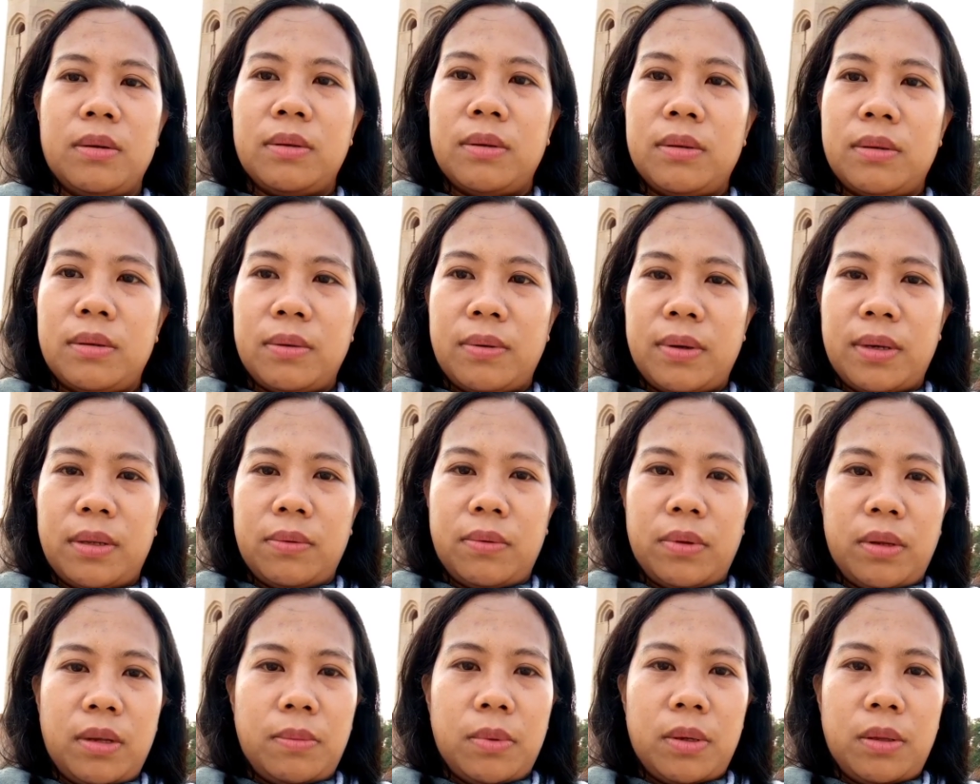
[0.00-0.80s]
So I
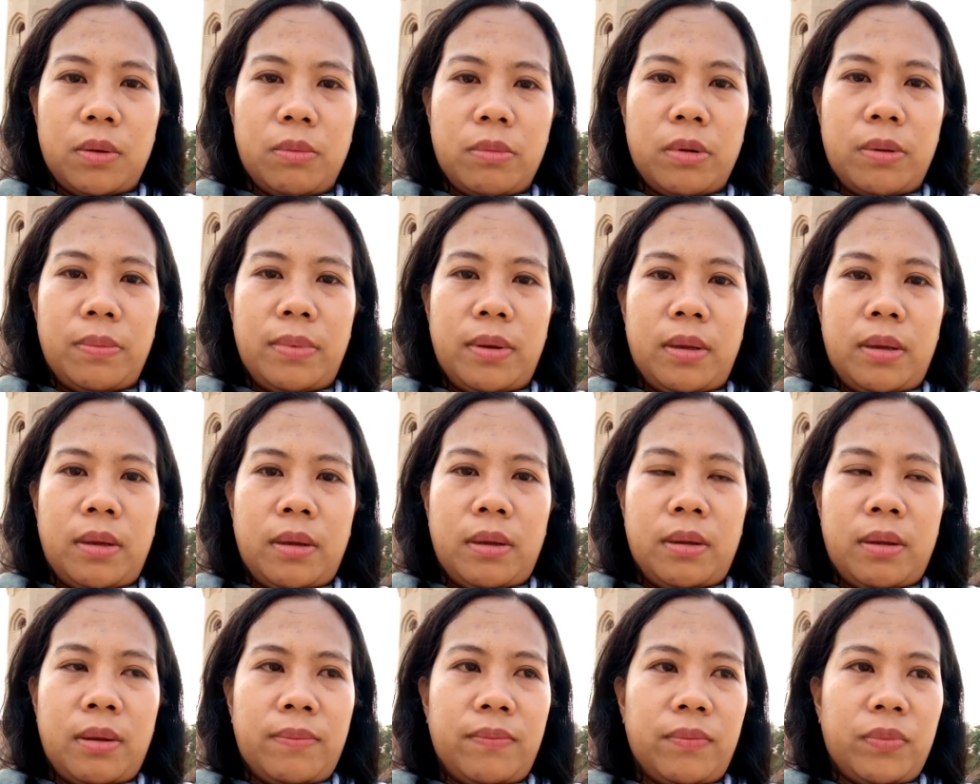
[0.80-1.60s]
don't even know,
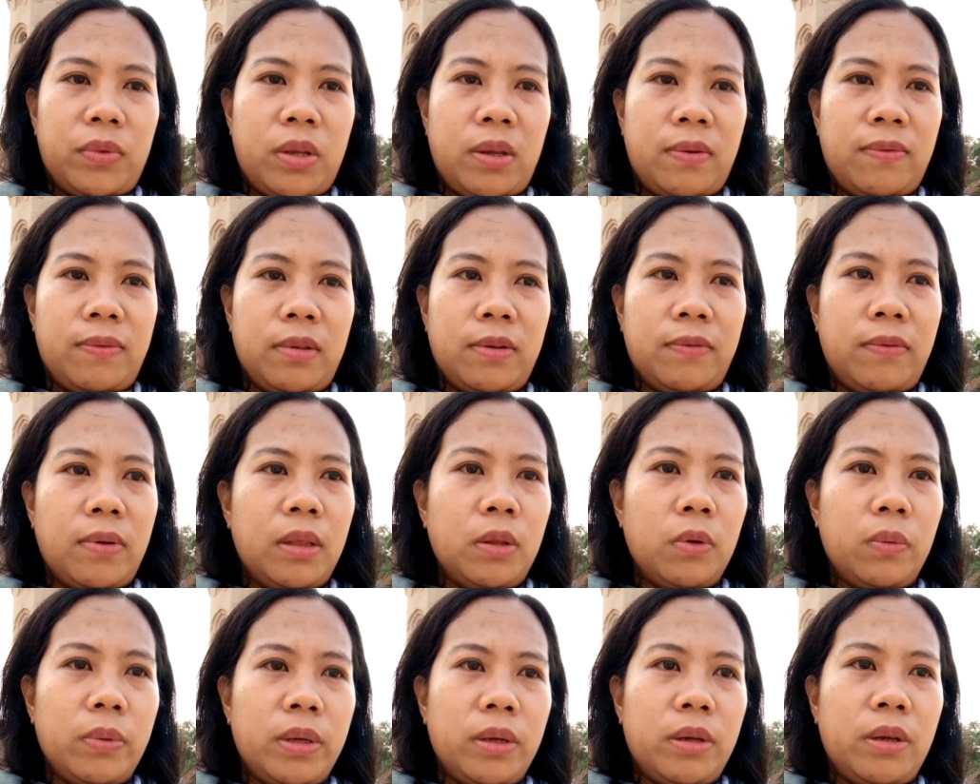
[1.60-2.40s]
maybe the
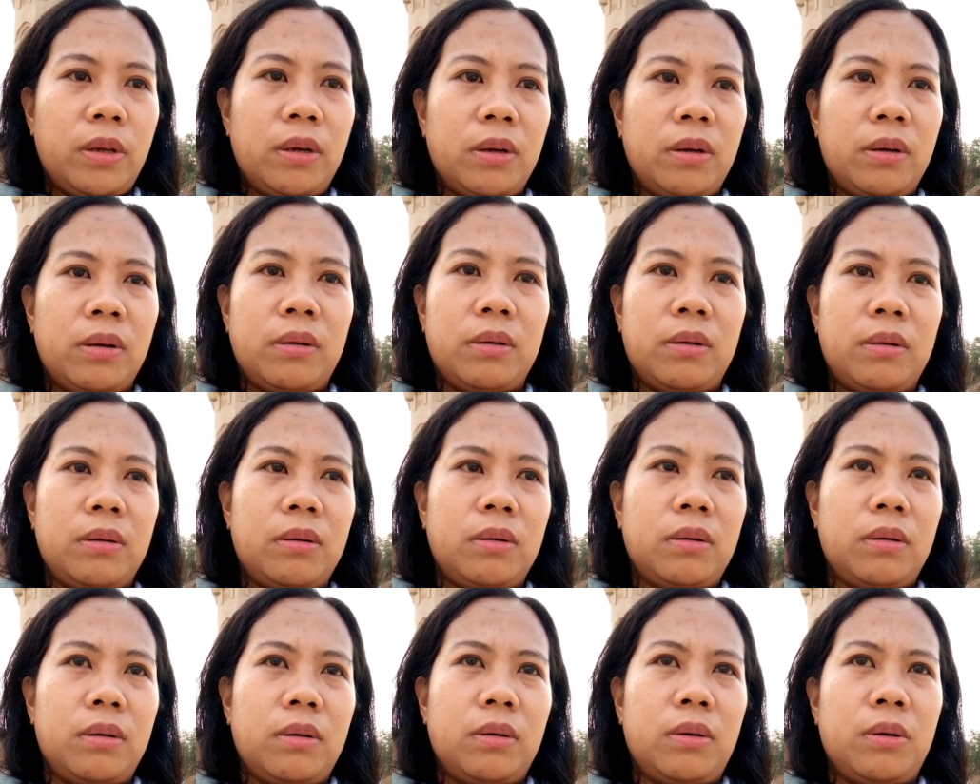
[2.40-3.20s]
following year,
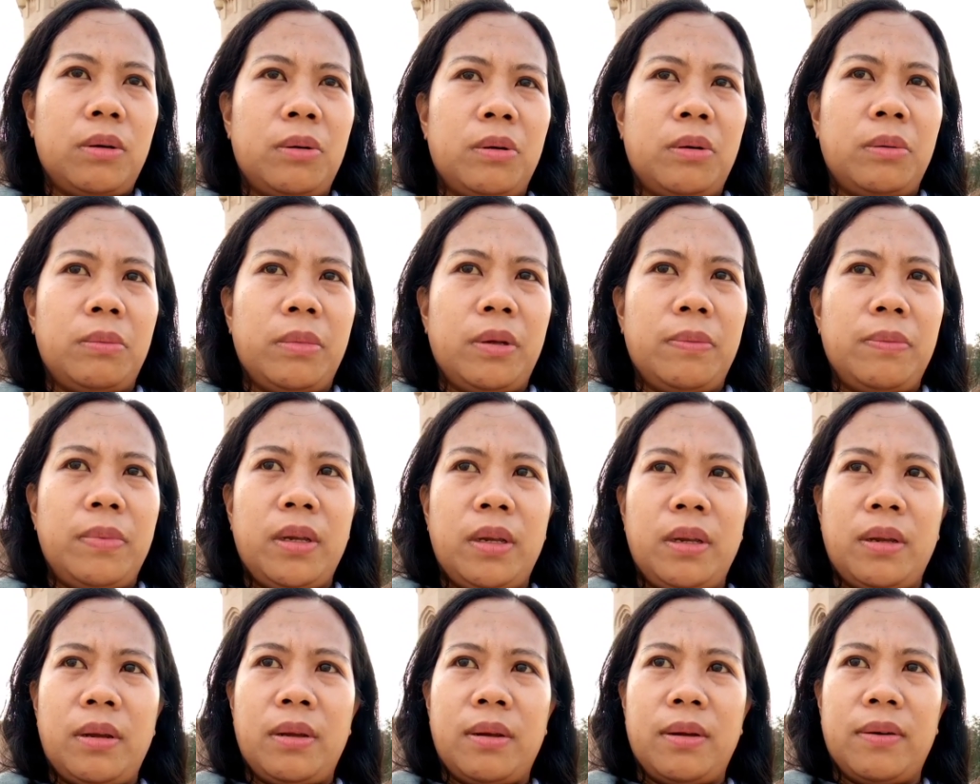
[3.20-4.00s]
or
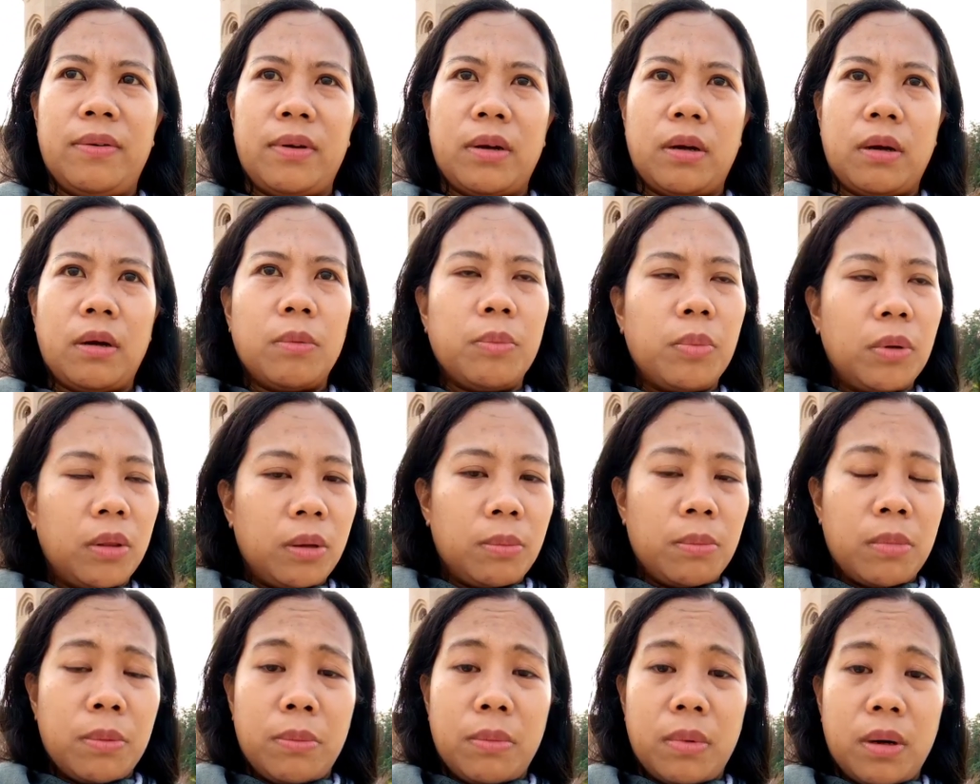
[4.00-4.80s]
maybe a couple
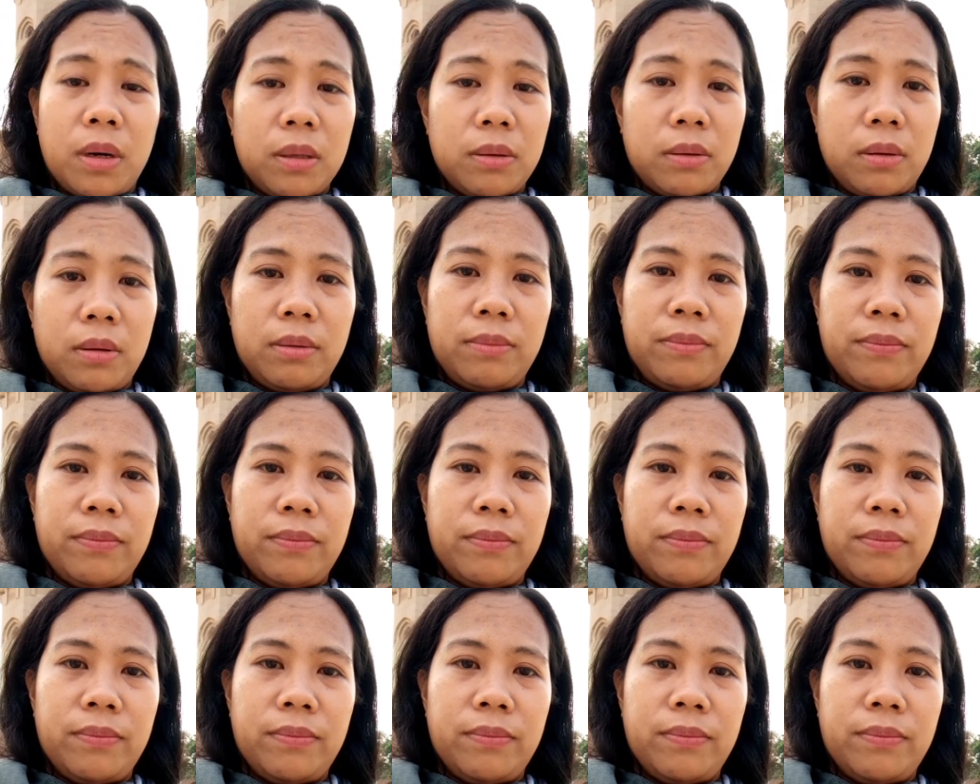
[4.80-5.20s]
of a month.